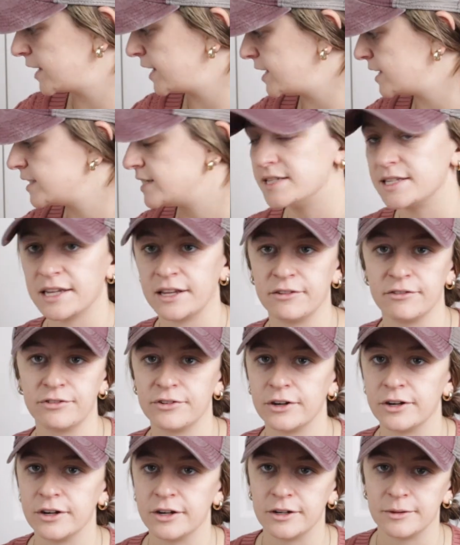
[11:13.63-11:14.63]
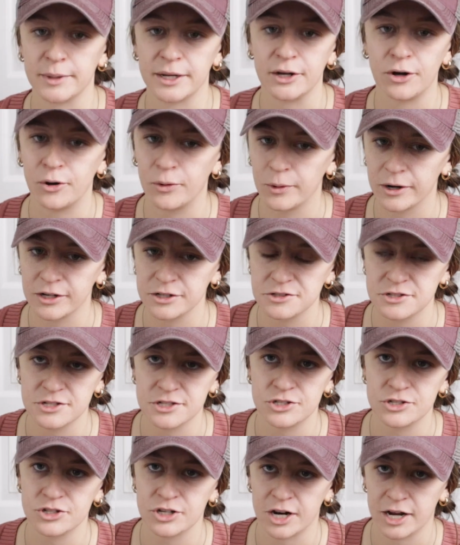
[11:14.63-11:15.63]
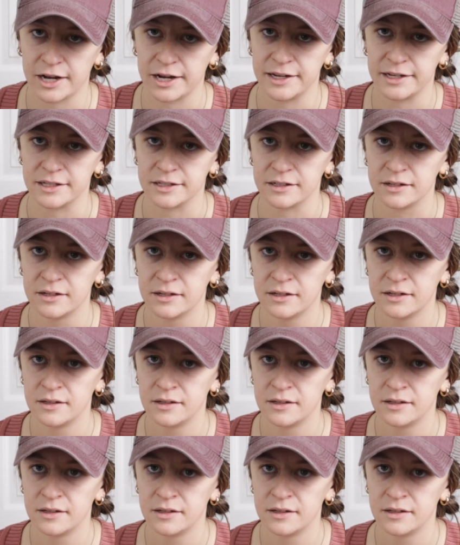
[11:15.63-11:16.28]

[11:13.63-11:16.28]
candies in for my coworkers to try,